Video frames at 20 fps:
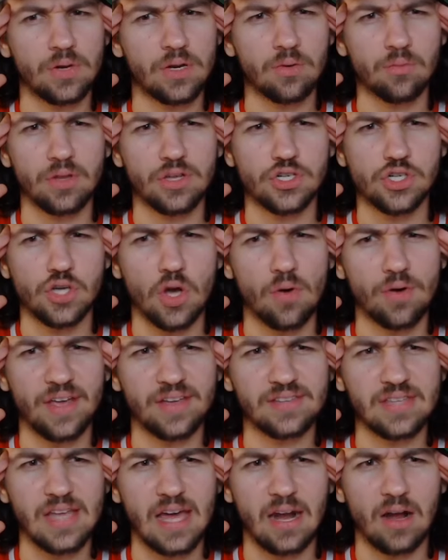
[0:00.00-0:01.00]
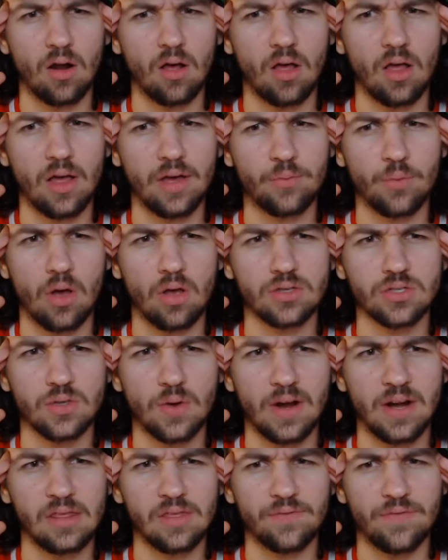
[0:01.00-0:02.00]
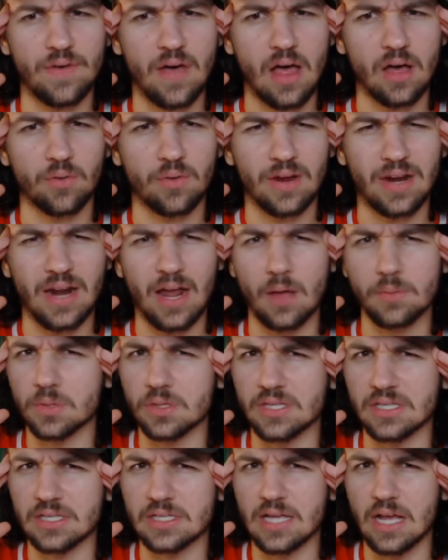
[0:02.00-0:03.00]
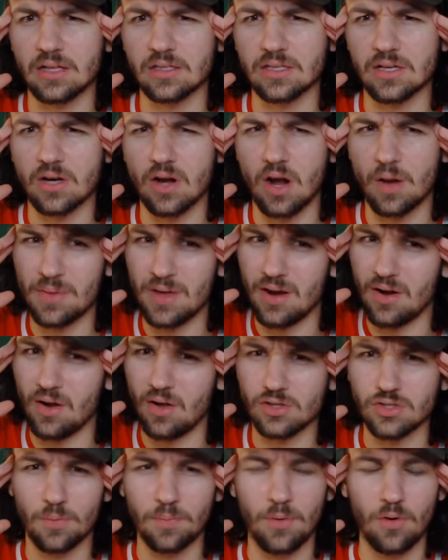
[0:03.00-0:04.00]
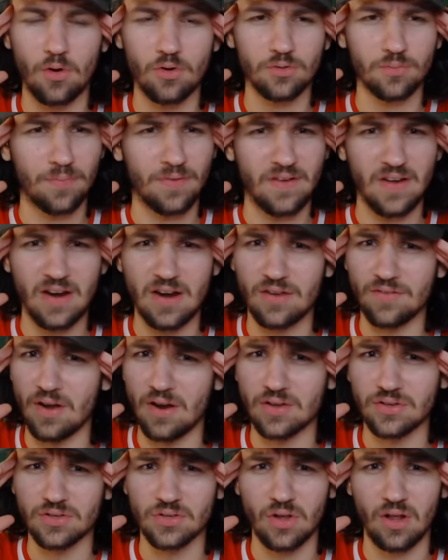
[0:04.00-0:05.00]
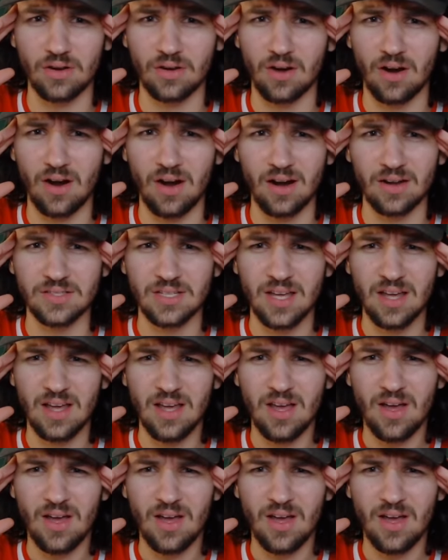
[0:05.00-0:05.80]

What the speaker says: We didn't really showcase that at all. And we also added in the Valkyrie. It helps with the Skeleton Army and also boasts very, very solid cards.